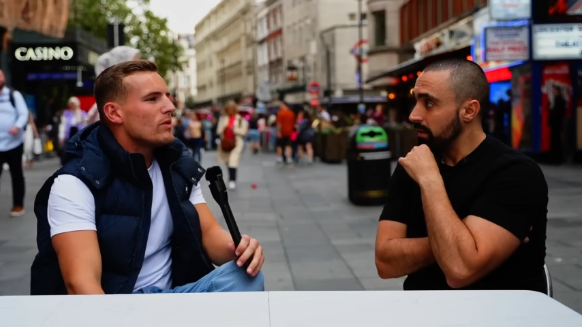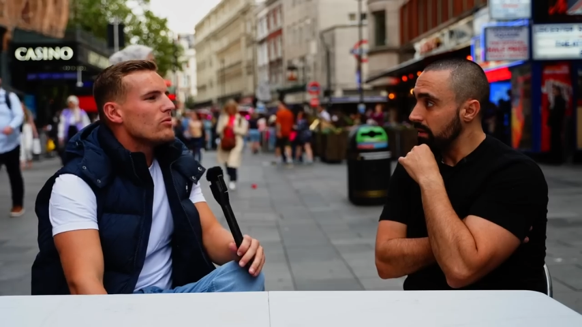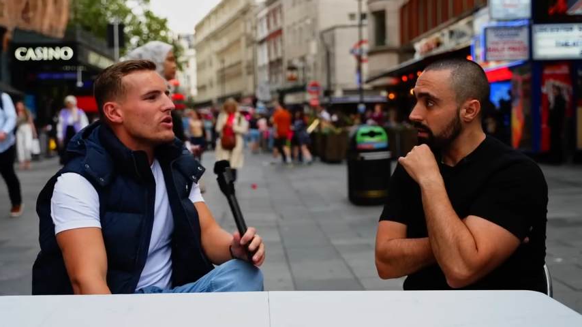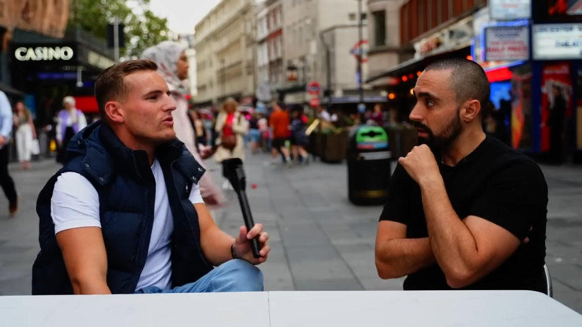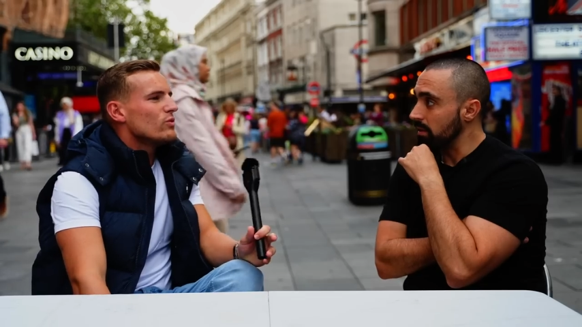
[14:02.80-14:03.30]
Speaker 1: But
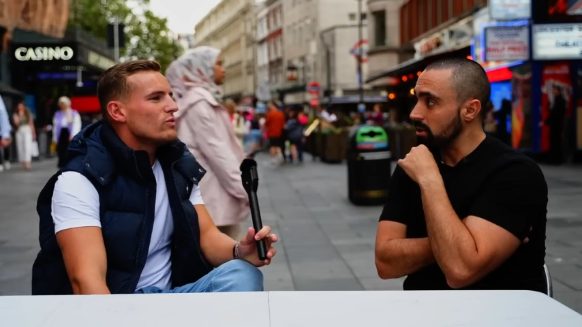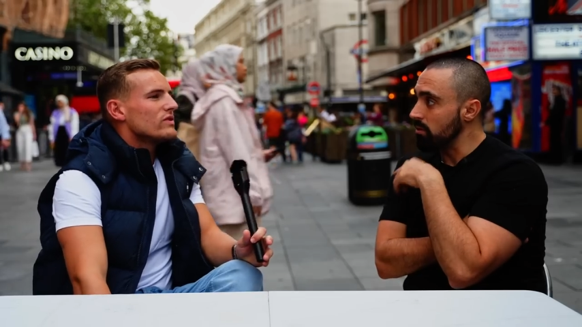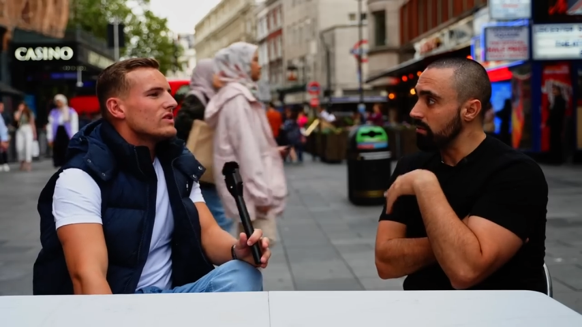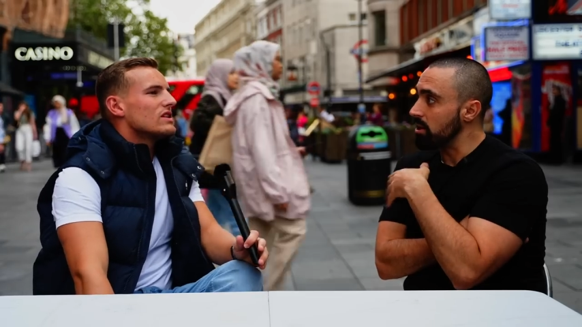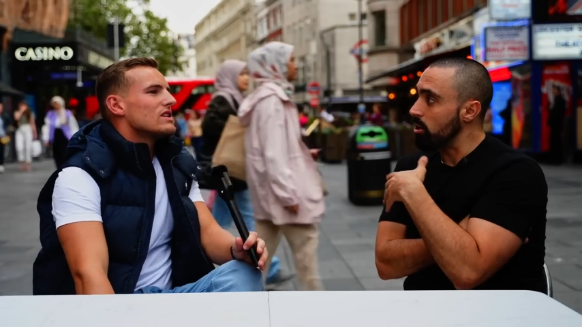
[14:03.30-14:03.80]
bro... Like, don't
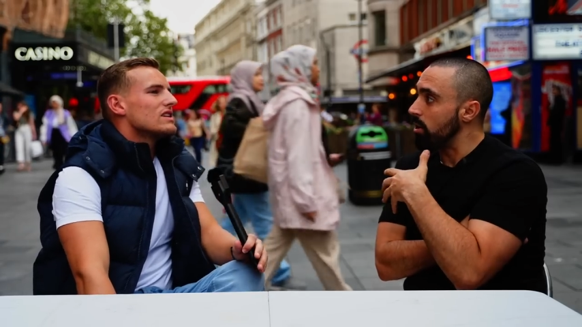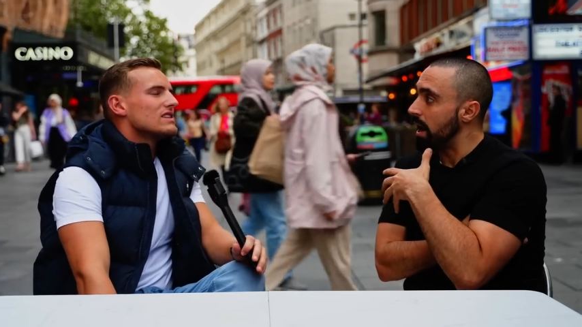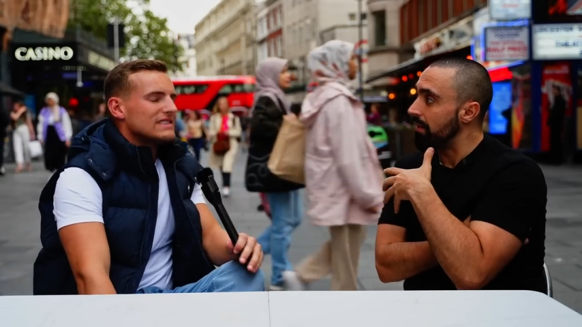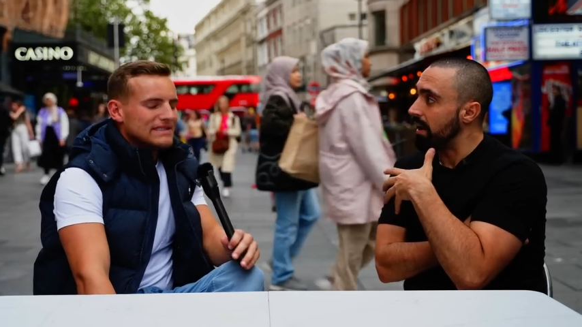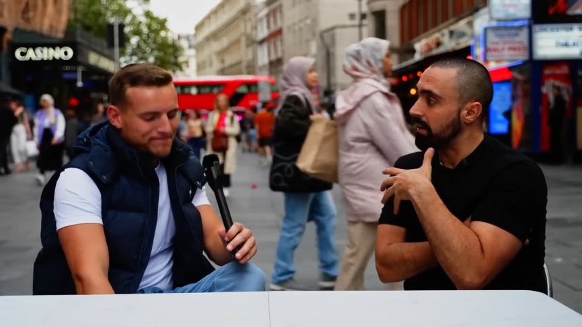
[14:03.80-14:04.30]
you want to know
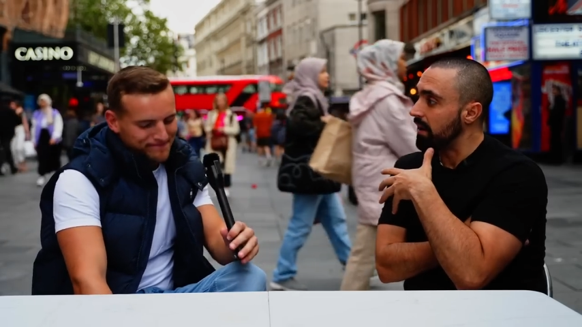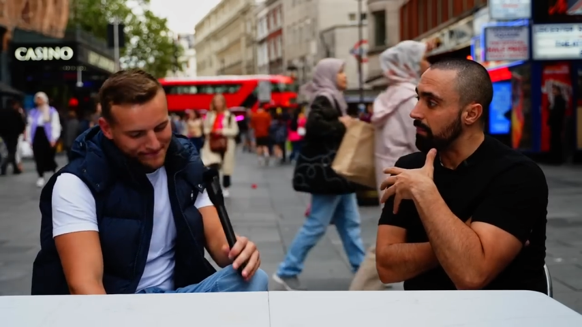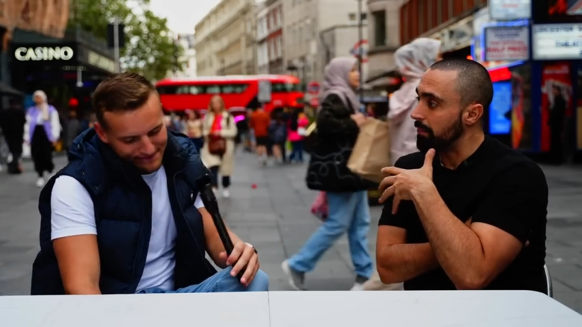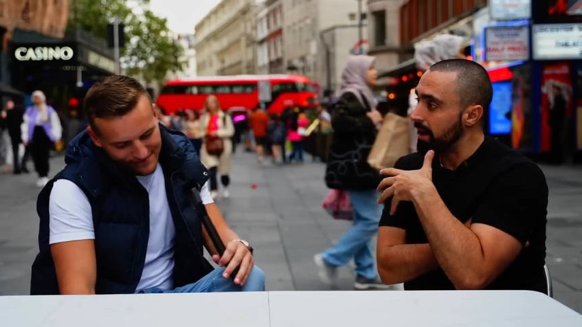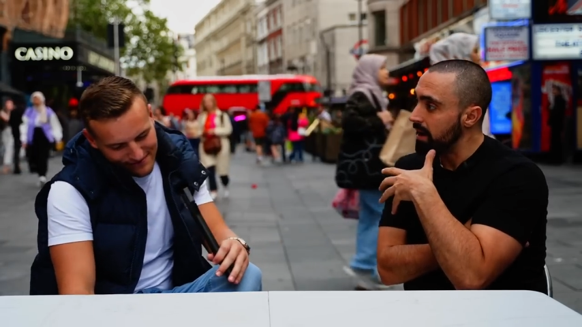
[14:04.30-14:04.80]
how that
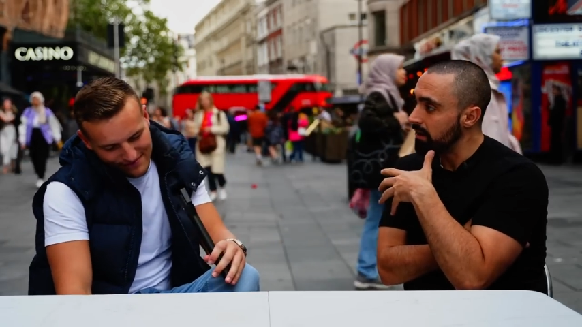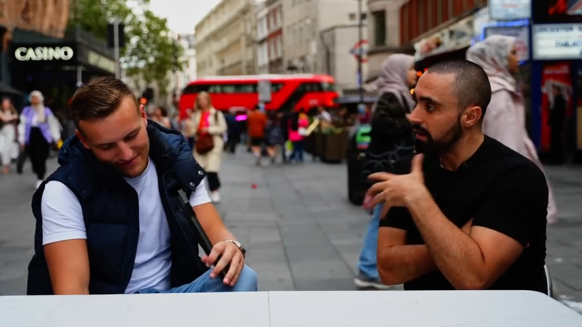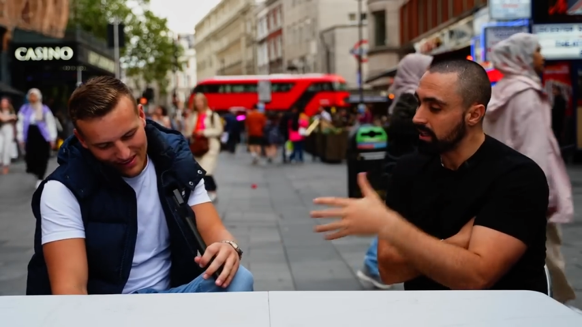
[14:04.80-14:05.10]
come about?